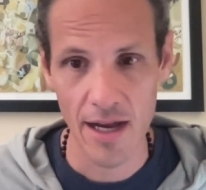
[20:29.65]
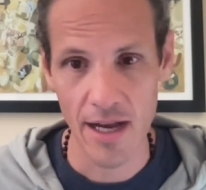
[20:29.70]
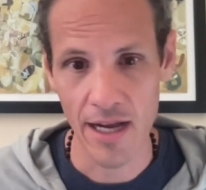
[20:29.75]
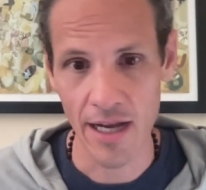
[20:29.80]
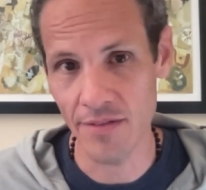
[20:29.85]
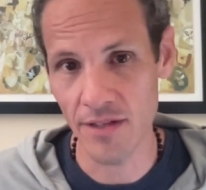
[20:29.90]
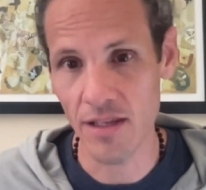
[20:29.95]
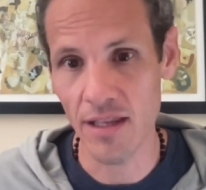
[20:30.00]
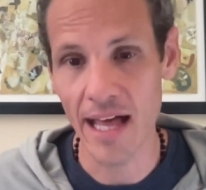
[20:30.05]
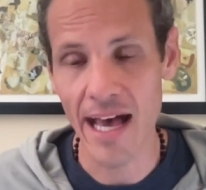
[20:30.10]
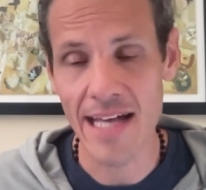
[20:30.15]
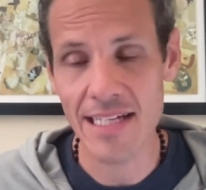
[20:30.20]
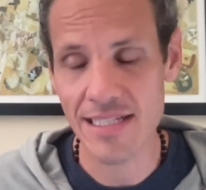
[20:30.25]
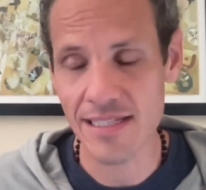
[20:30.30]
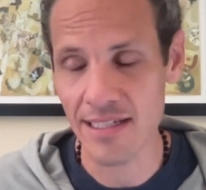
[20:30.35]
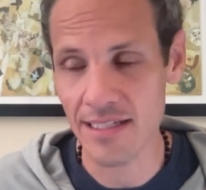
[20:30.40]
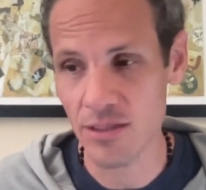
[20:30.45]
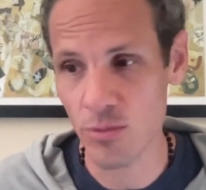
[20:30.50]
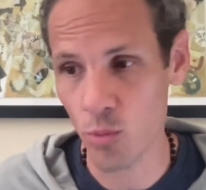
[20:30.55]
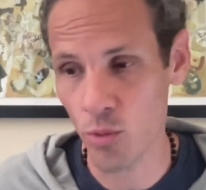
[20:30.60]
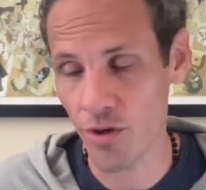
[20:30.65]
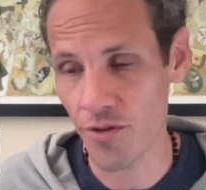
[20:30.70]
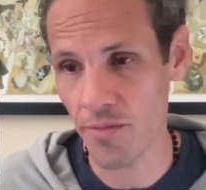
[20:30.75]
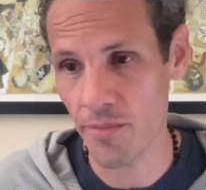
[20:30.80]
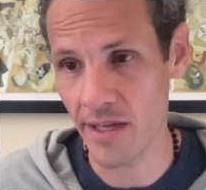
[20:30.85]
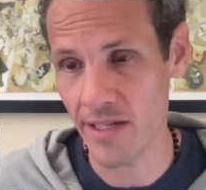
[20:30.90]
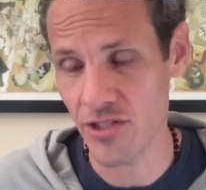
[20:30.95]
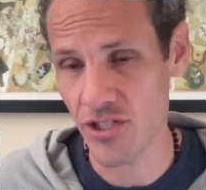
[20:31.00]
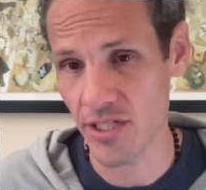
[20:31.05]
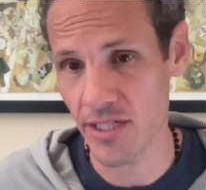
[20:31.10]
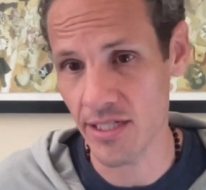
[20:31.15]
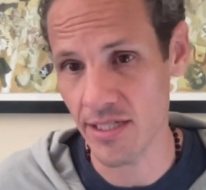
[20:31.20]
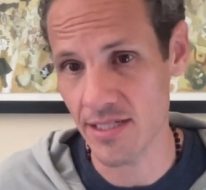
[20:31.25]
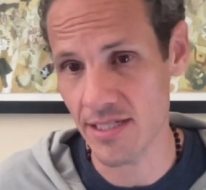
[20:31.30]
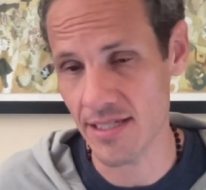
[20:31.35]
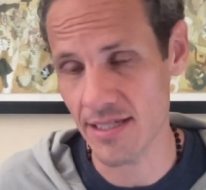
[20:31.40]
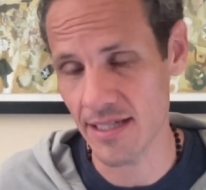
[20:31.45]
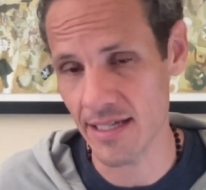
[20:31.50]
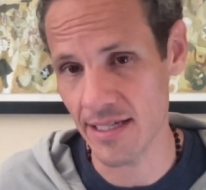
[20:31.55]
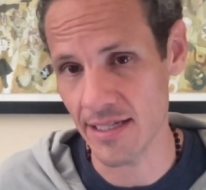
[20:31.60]
And the last thing worth mentioning
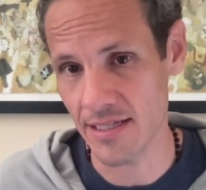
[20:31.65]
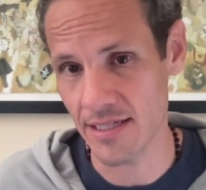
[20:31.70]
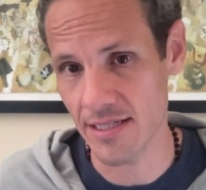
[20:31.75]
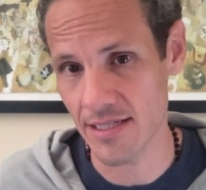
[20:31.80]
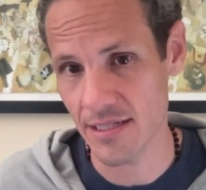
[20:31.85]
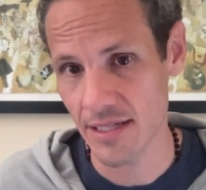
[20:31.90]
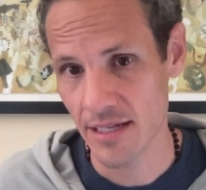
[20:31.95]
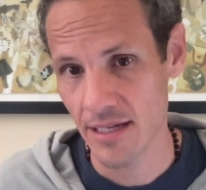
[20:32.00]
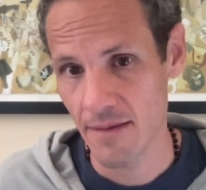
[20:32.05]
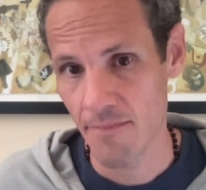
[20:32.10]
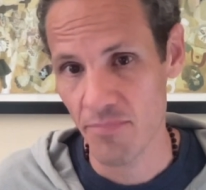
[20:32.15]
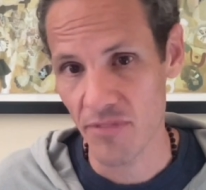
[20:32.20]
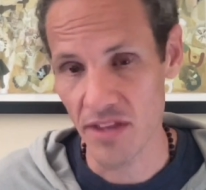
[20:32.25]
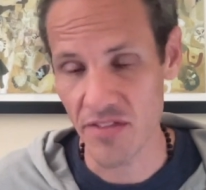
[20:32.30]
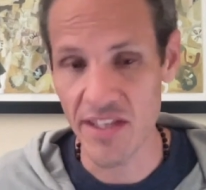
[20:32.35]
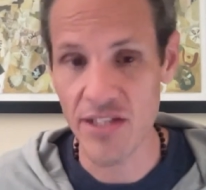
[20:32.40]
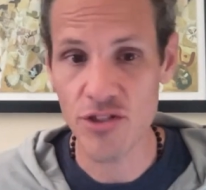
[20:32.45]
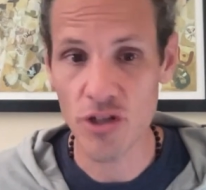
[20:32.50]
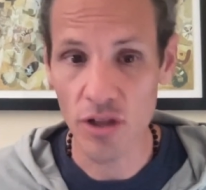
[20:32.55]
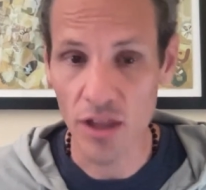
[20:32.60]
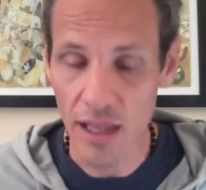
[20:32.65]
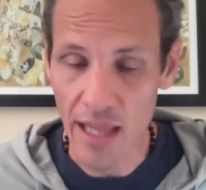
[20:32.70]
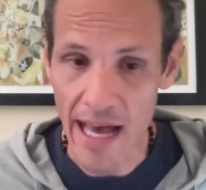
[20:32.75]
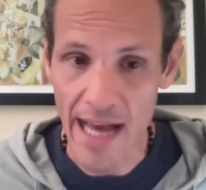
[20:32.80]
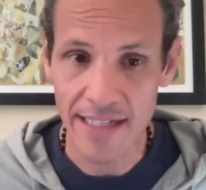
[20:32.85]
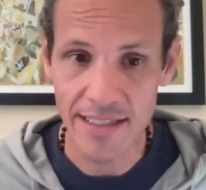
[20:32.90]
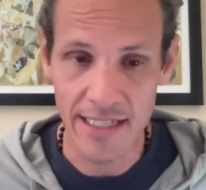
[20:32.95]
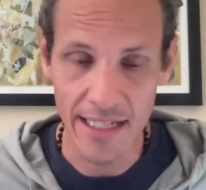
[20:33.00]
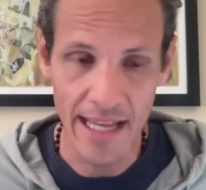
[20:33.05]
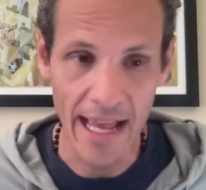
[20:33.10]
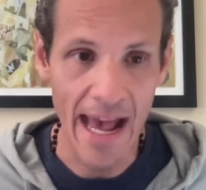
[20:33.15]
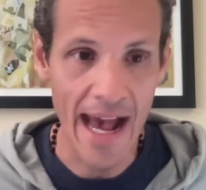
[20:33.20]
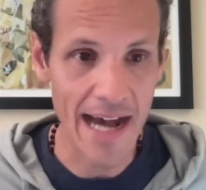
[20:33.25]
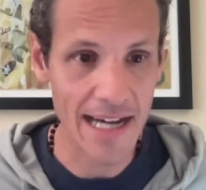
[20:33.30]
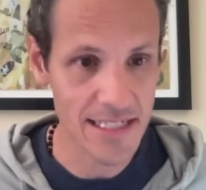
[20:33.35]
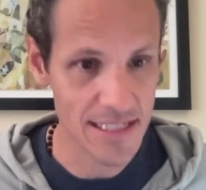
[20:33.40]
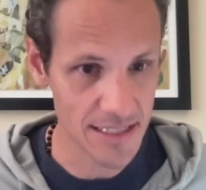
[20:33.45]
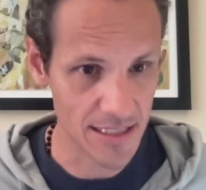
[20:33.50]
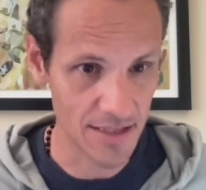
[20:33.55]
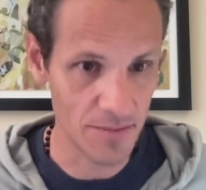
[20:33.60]
is that these are lactic
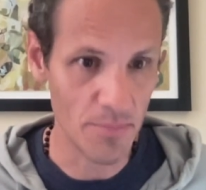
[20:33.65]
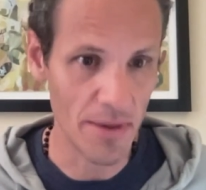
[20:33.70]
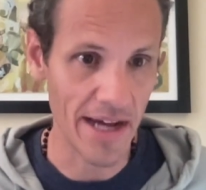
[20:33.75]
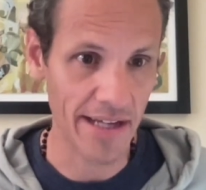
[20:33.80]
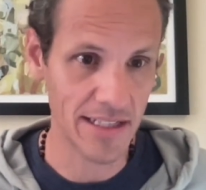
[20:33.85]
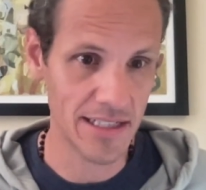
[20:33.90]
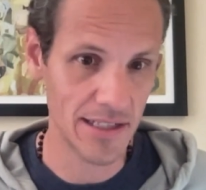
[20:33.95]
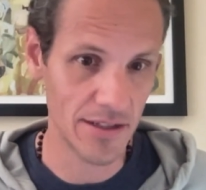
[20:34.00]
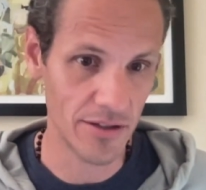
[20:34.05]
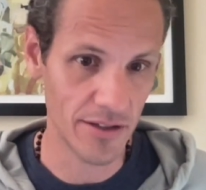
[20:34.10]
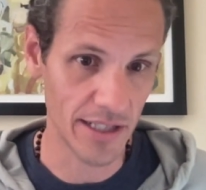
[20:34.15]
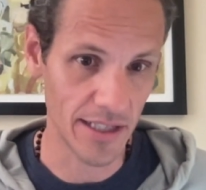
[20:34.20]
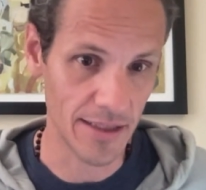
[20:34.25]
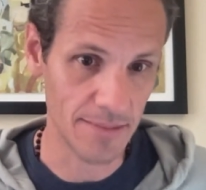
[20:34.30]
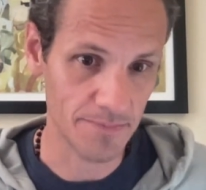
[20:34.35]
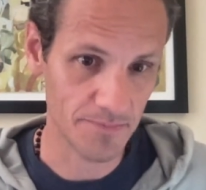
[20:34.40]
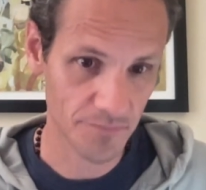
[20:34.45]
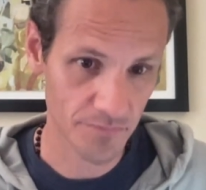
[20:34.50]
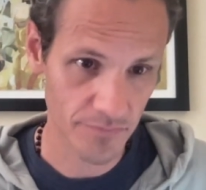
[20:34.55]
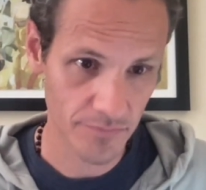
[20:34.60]
acid bacteria.